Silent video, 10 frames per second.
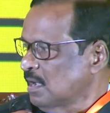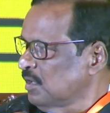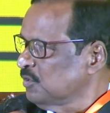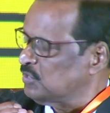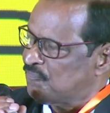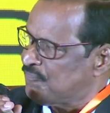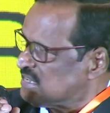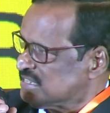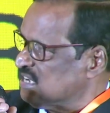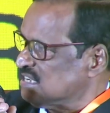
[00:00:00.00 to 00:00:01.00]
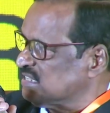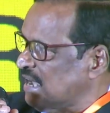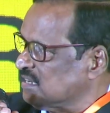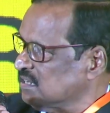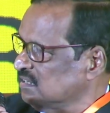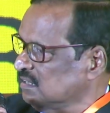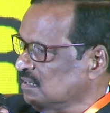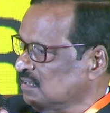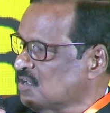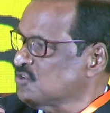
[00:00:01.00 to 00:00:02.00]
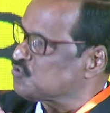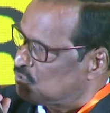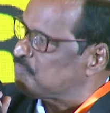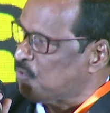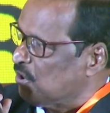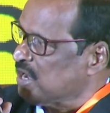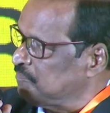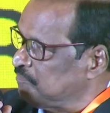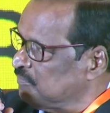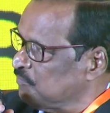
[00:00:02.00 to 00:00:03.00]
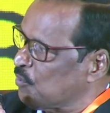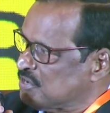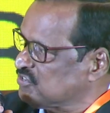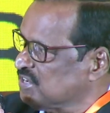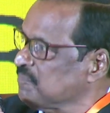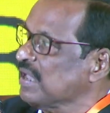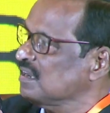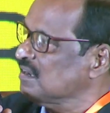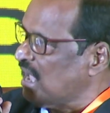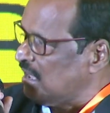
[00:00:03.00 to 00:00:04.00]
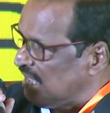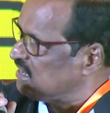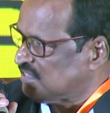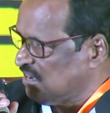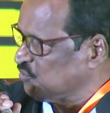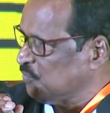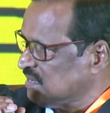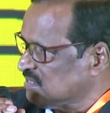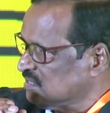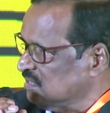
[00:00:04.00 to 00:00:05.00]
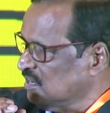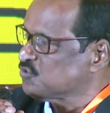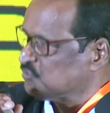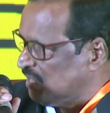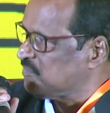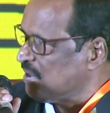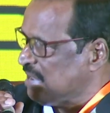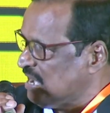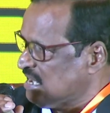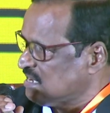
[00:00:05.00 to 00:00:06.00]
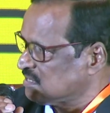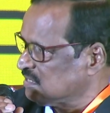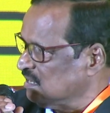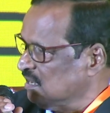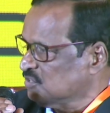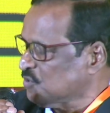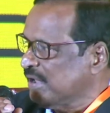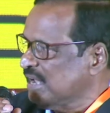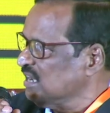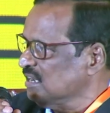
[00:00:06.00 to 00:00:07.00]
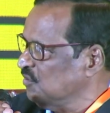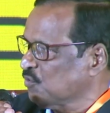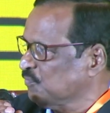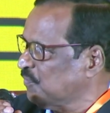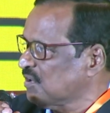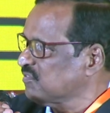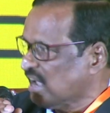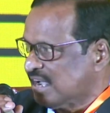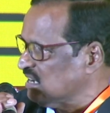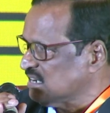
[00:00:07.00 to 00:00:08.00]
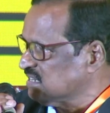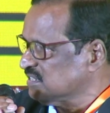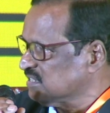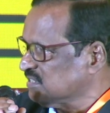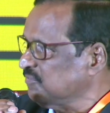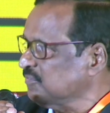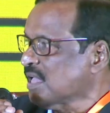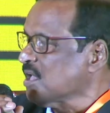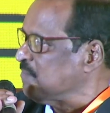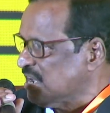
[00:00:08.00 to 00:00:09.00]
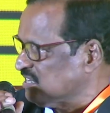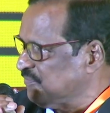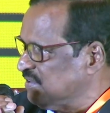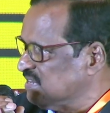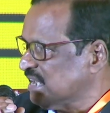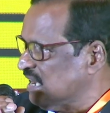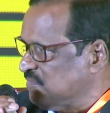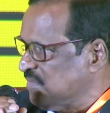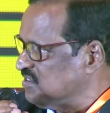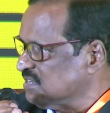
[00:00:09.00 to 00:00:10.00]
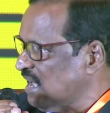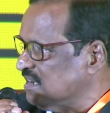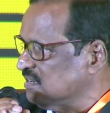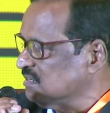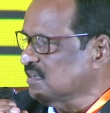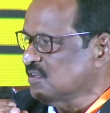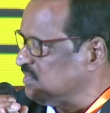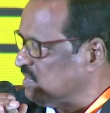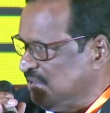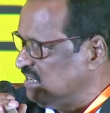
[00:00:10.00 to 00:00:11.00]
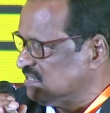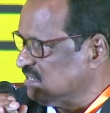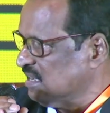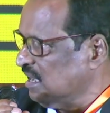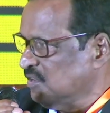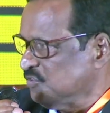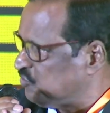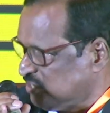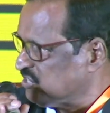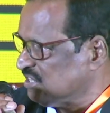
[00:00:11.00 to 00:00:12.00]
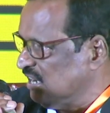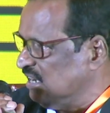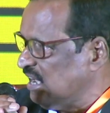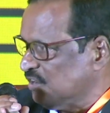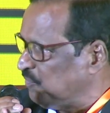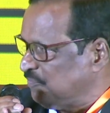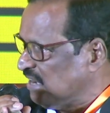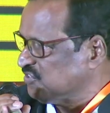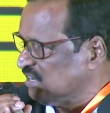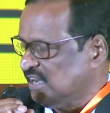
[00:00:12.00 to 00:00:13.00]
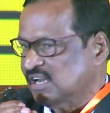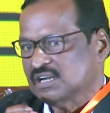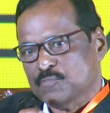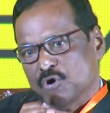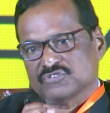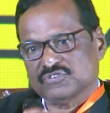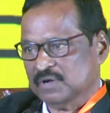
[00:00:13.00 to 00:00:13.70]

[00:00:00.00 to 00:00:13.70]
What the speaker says: The first is that should poetry mean anything to us? Should there be meanings? So we look for recurrences of metaphors and images and similes, traditionally and conventionally in poetry.